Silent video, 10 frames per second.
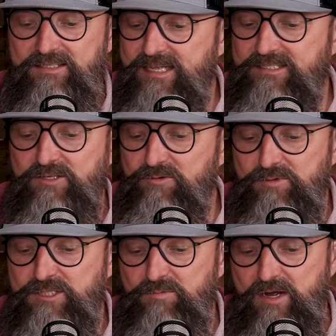and that's the only
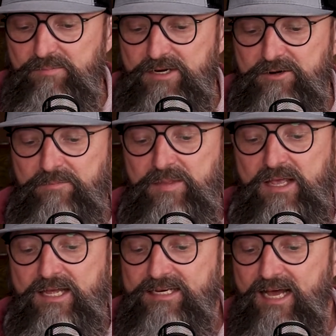reason why I'm here.
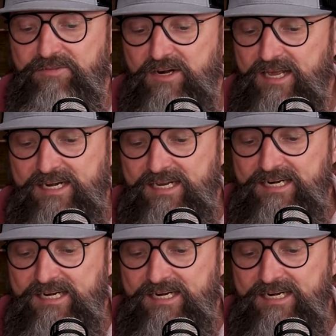Not that I had